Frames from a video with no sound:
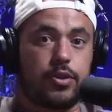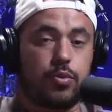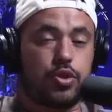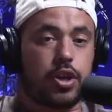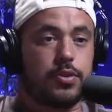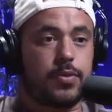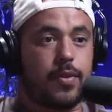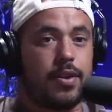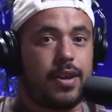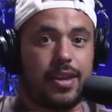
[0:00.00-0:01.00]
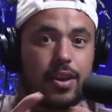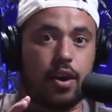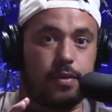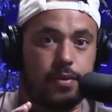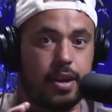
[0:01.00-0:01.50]
original shows around that. Then
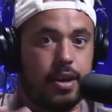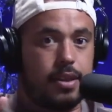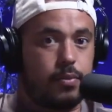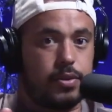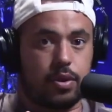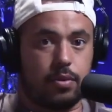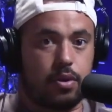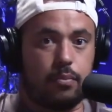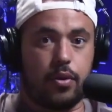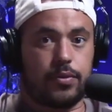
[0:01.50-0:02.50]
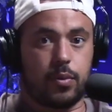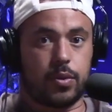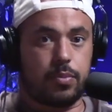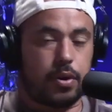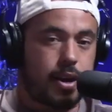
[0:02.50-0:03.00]
COVID hit, and then we sort of got moved
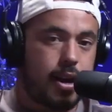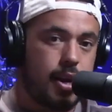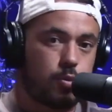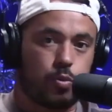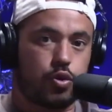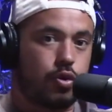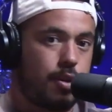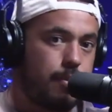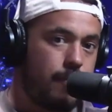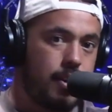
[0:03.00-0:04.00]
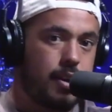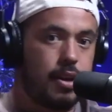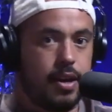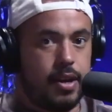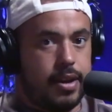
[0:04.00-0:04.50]
towards podcasts. We were just trying to pivot
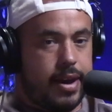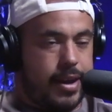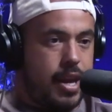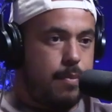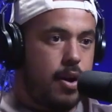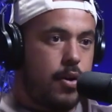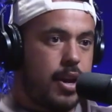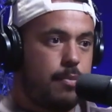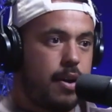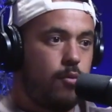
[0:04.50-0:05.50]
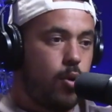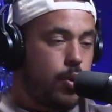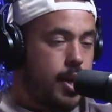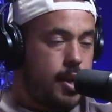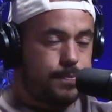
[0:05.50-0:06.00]
and keep our head above
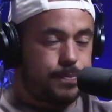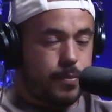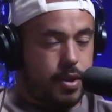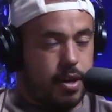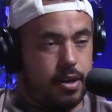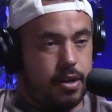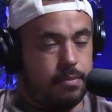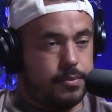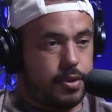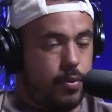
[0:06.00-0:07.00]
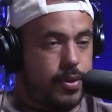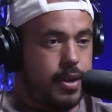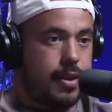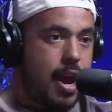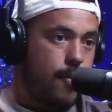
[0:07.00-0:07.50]
water. So we
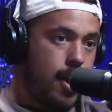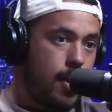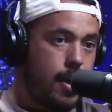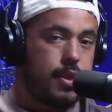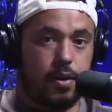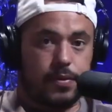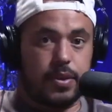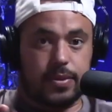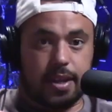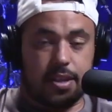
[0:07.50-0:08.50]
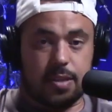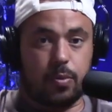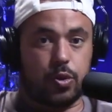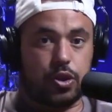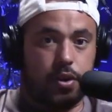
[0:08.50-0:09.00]
went down that route, and then obviously we started the
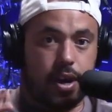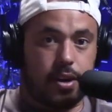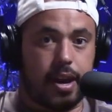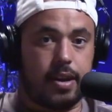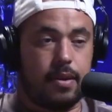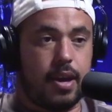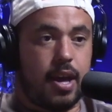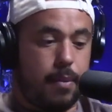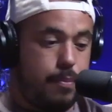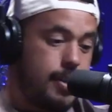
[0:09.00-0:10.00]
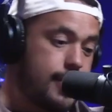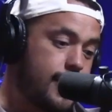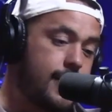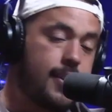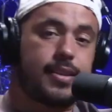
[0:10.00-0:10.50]
sports show, had a bit of
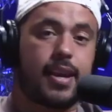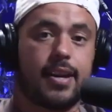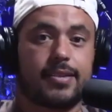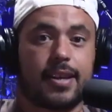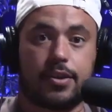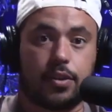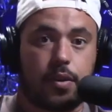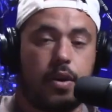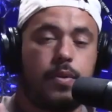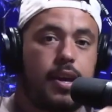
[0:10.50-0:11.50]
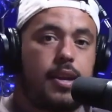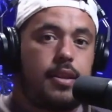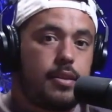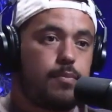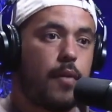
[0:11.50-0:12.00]
success there, started to grow,
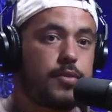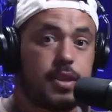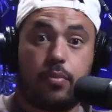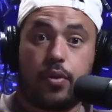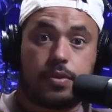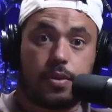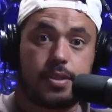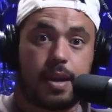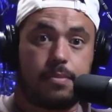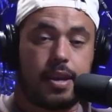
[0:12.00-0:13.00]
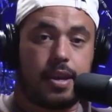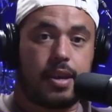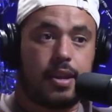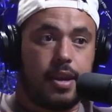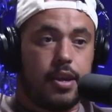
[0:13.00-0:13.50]
and obviously the boys thought the same
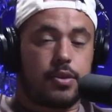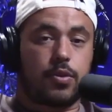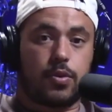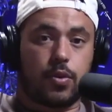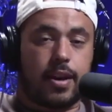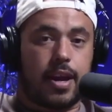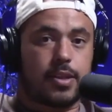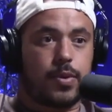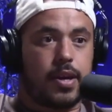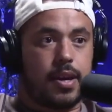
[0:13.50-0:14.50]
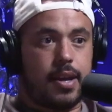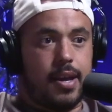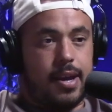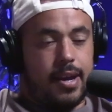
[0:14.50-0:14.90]
thing and sort of took it elsewhere.